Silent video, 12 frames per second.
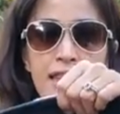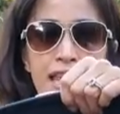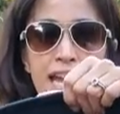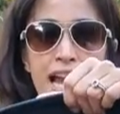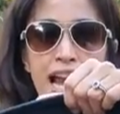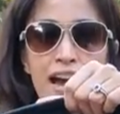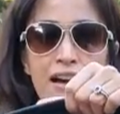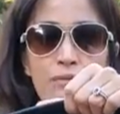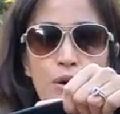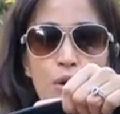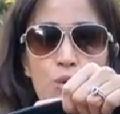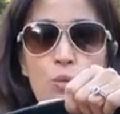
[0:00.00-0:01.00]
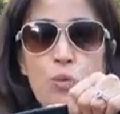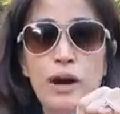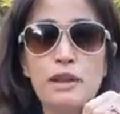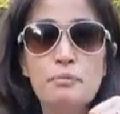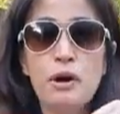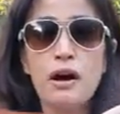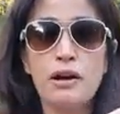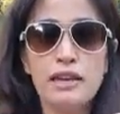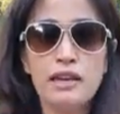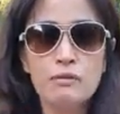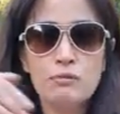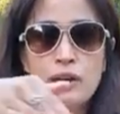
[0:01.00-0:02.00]
they have one
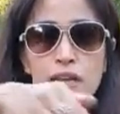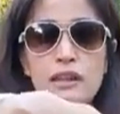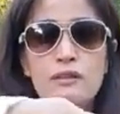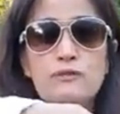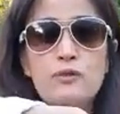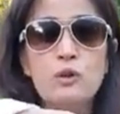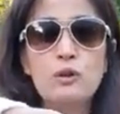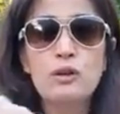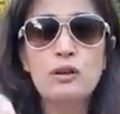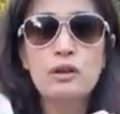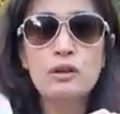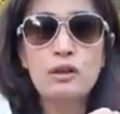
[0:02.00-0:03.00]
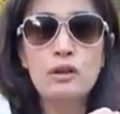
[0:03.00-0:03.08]
pocket running the full